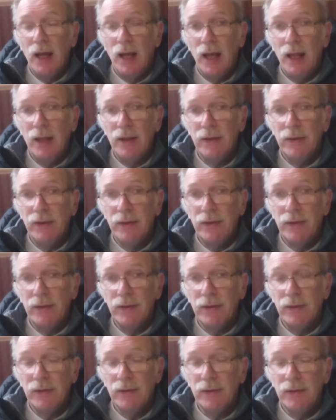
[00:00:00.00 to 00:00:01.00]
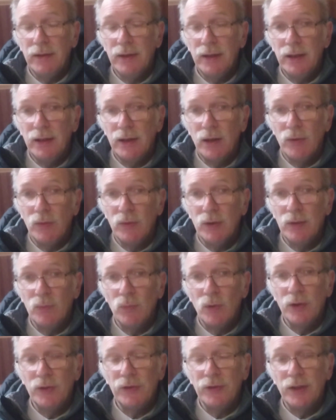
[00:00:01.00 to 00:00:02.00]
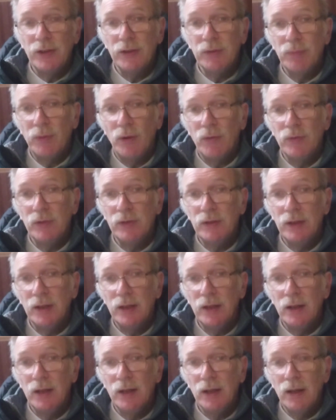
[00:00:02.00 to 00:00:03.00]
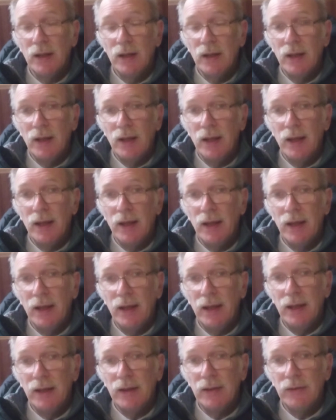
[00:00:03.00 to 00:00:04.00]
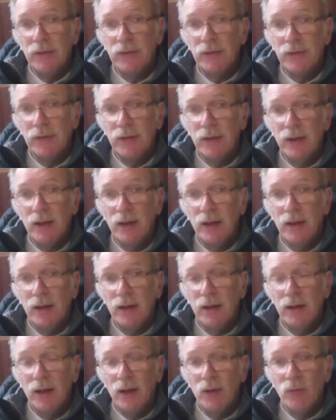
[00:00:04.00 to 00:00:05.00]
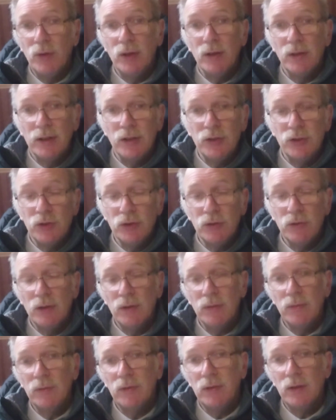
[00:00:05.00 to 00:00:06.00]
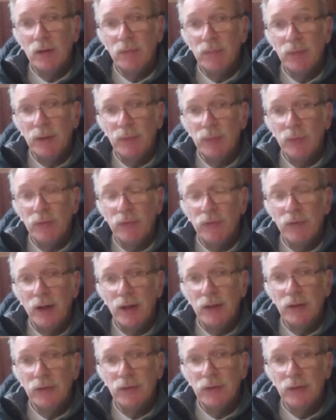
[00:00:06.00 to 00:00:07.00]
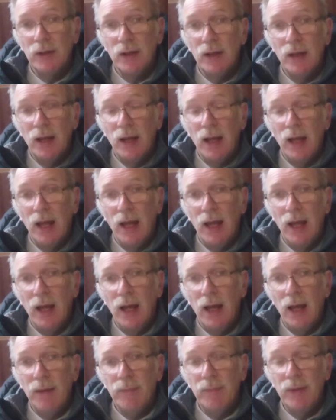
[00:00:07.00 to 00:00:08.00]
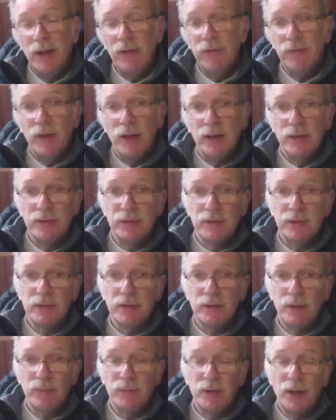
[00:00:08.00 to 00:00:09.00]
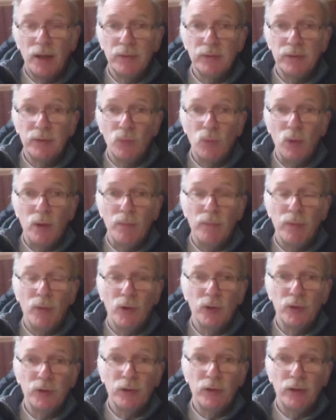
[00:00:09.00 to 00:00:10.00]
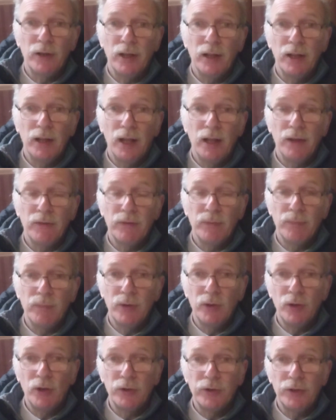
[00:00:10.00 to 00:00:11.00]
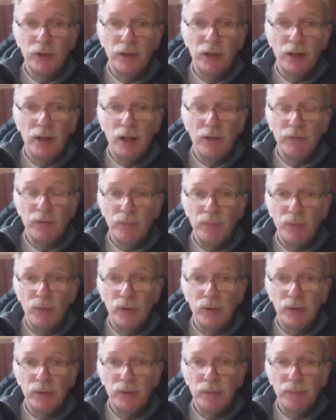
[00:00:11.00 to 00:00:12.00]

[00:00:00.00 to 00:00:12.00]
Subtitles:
And, in one sense, poverty is a real issue that people face and may face sometimes at one point of their life, but not at another point.